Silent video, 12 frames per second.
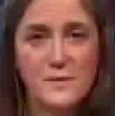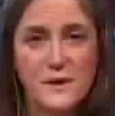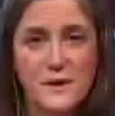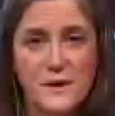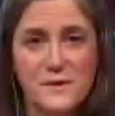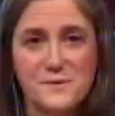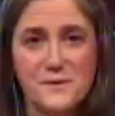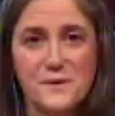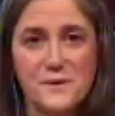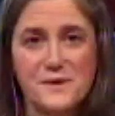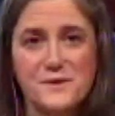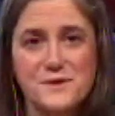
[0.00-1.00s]
Heartbreaker,
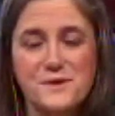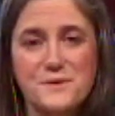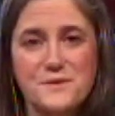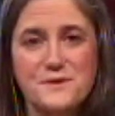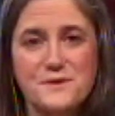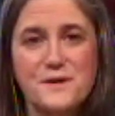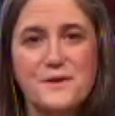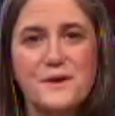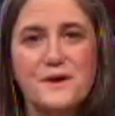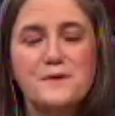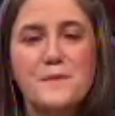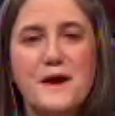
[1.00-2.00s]
Rolling Stones, here
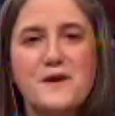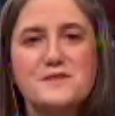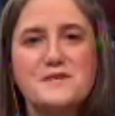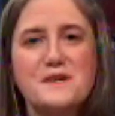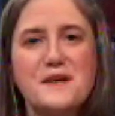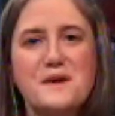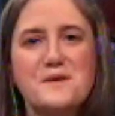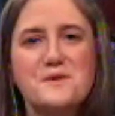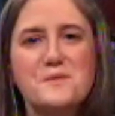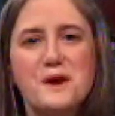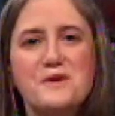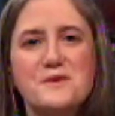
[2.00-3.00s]
on Democracy Now!,
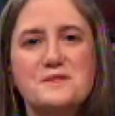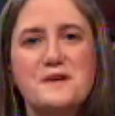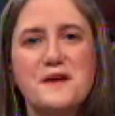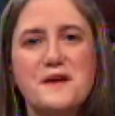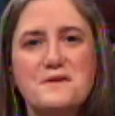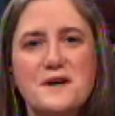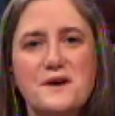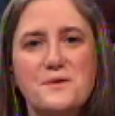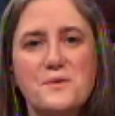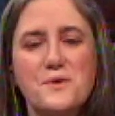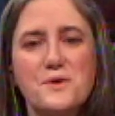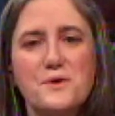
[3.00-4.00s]

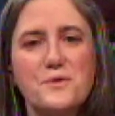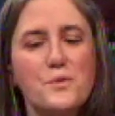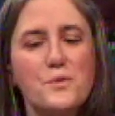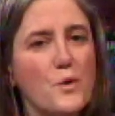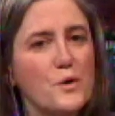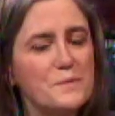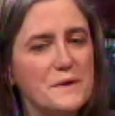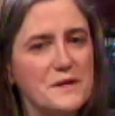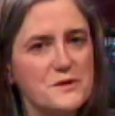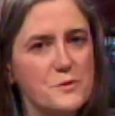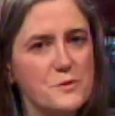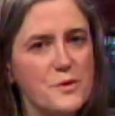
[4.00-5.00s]
democracynow.org, The War and
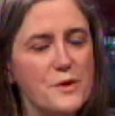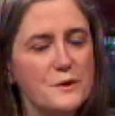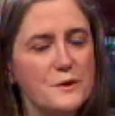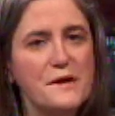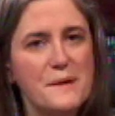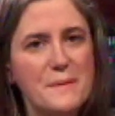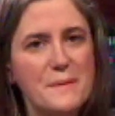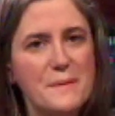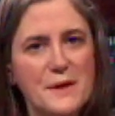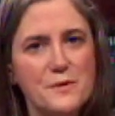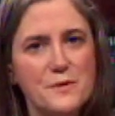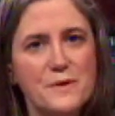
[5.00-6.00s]
Peace Report. I'm
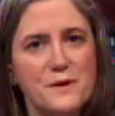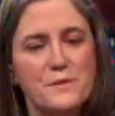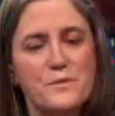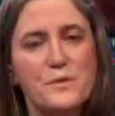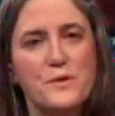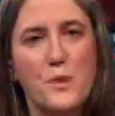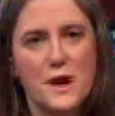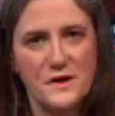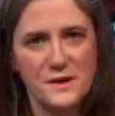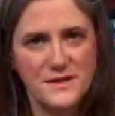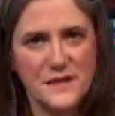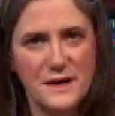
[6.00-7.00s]
Amy Goodman with
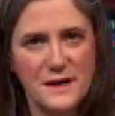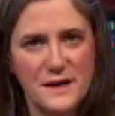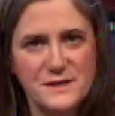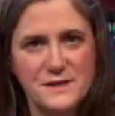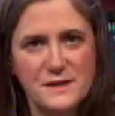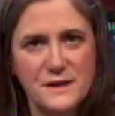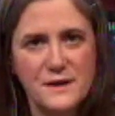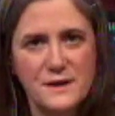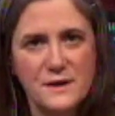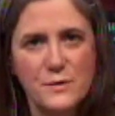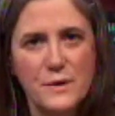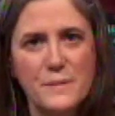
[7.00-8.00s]
Juan Gonzalez.
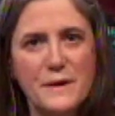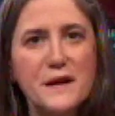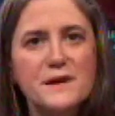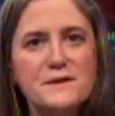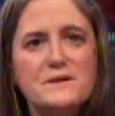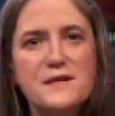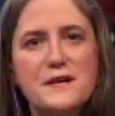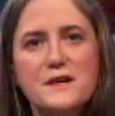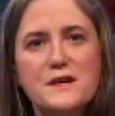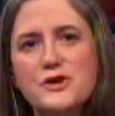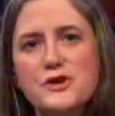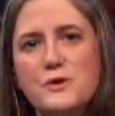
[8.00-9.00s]
We begin
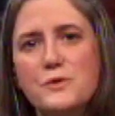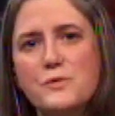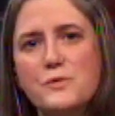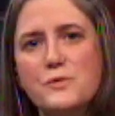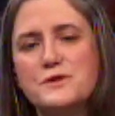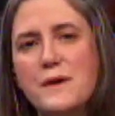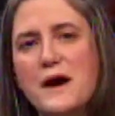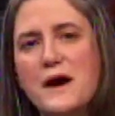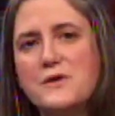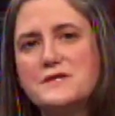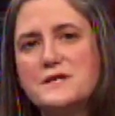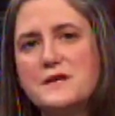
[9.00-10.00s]
today's show with a
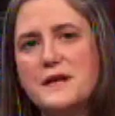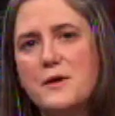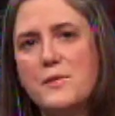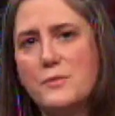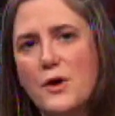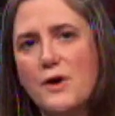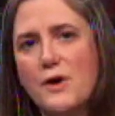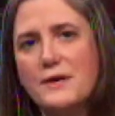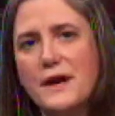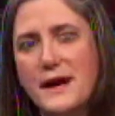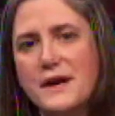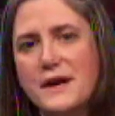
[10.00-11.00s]
Democracy Now!
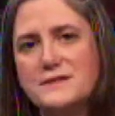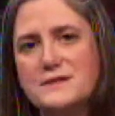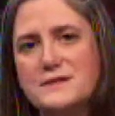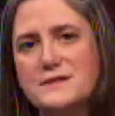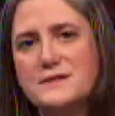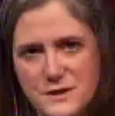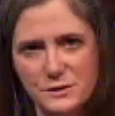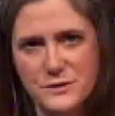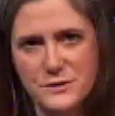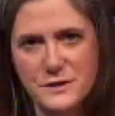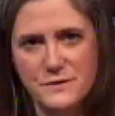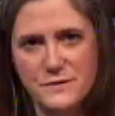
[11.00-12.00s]
Broadcast
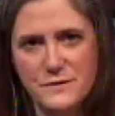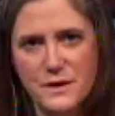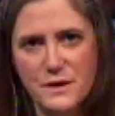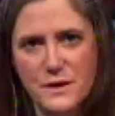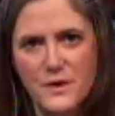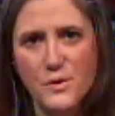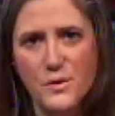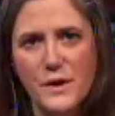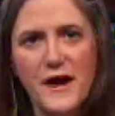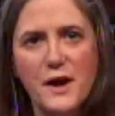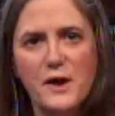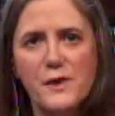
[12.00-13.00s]
exclusive.
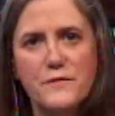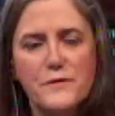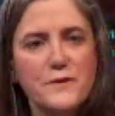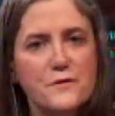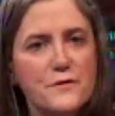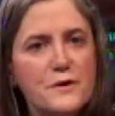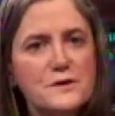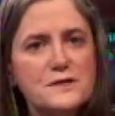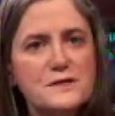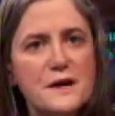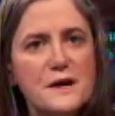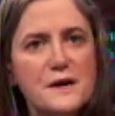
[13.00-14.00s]
We air for the
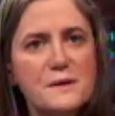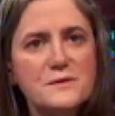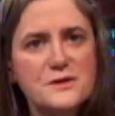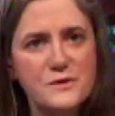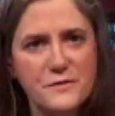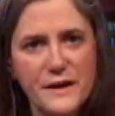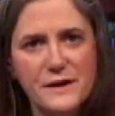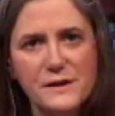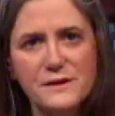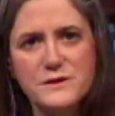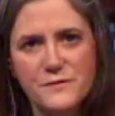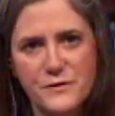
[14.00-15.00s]
first time
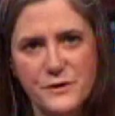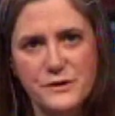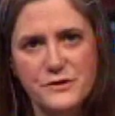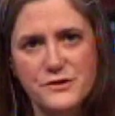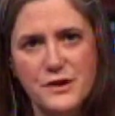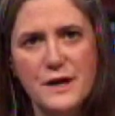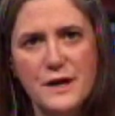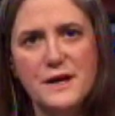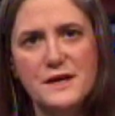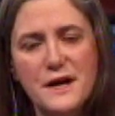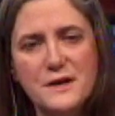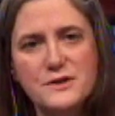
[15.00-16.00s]
surveillance footage
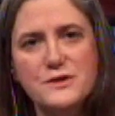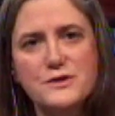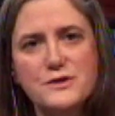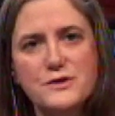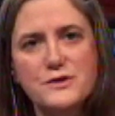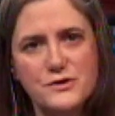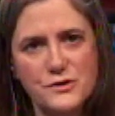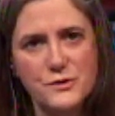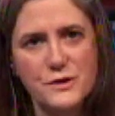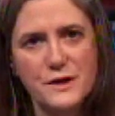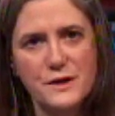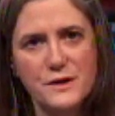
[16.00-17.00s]
connected to the
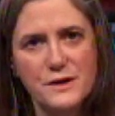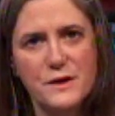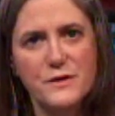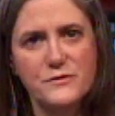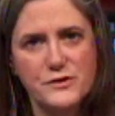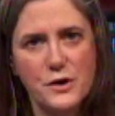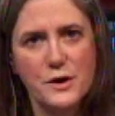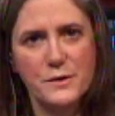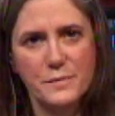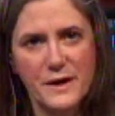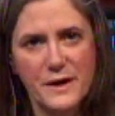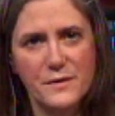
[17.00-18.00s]
shooting of
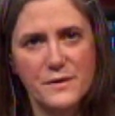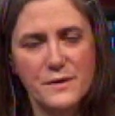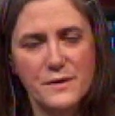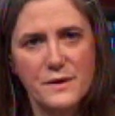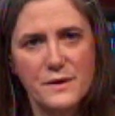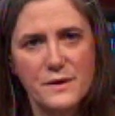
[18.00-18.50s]
Sean Bell.